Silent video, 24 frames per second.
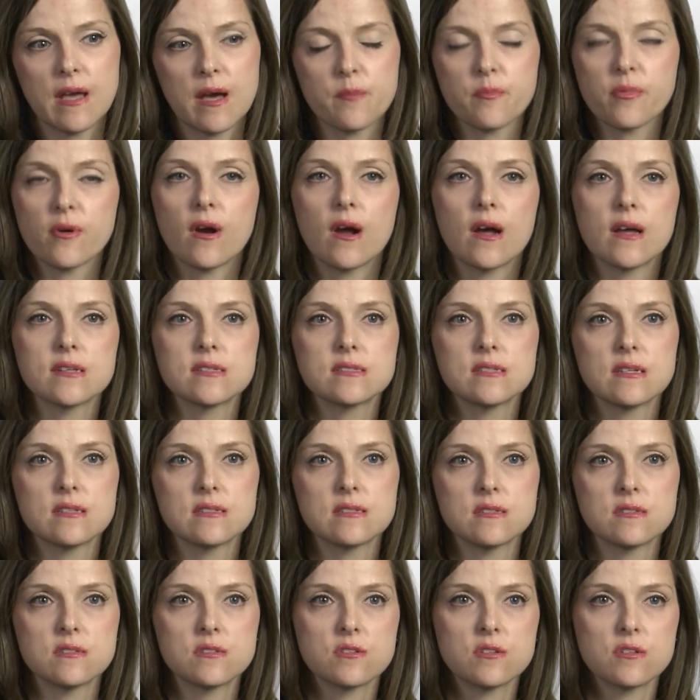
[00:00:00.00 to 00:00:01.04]
that
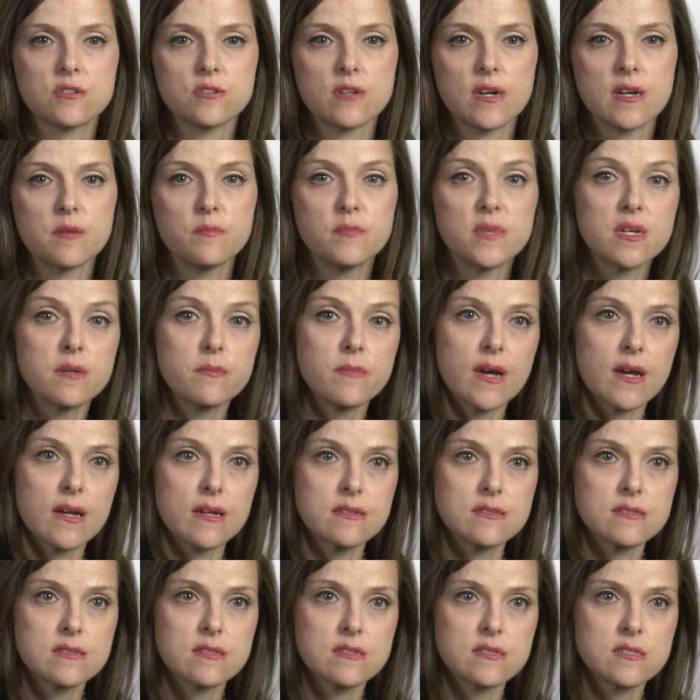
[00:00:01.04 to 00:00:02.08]
process is to try to
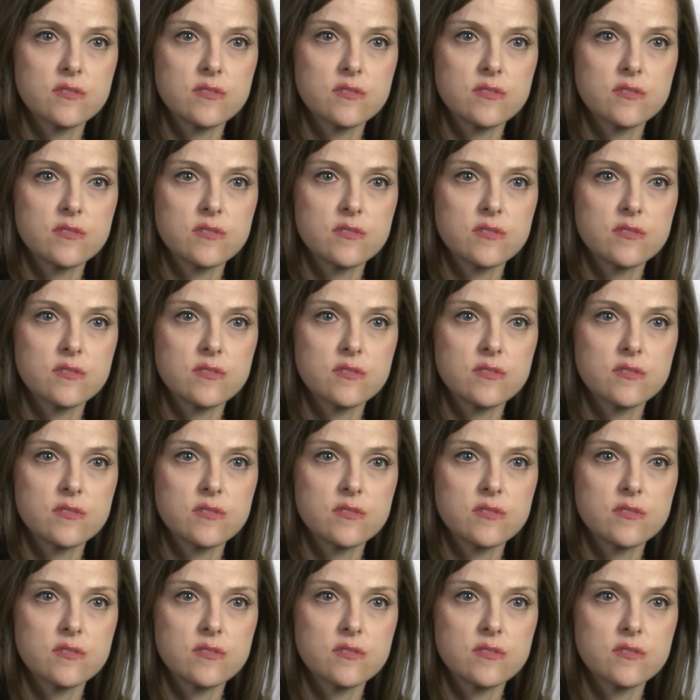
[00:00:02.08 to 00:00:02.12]
minimize the